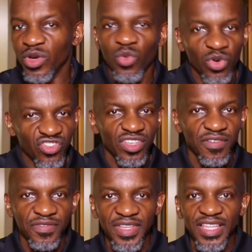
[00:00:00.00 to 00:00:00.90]
were watching
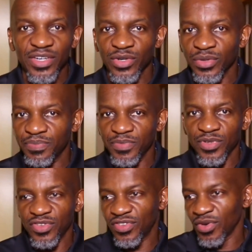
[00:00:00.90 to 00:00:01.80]
a video,
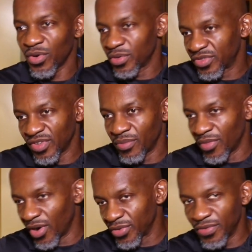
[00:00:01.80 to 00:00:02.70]
you saw some
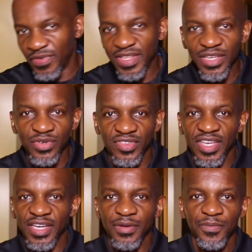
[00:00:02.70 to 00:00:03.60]
other videos
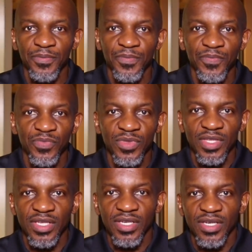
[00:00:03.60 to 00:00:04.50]
there
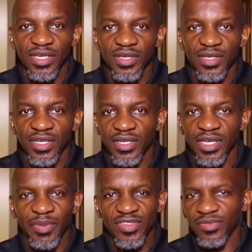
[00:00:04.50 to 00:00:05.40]

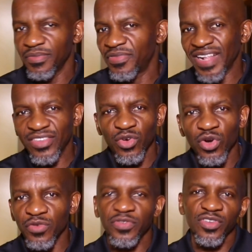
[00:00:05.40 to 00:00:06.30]
about some flat
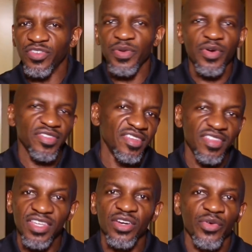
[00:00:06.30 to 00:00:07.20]
earth conspiracy
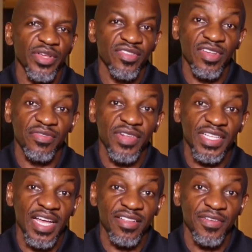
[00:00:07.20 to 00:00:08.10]
theory and stuff like
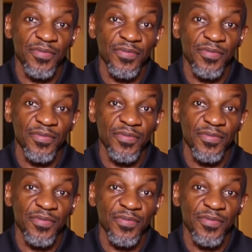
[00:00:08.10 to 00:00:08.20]
that.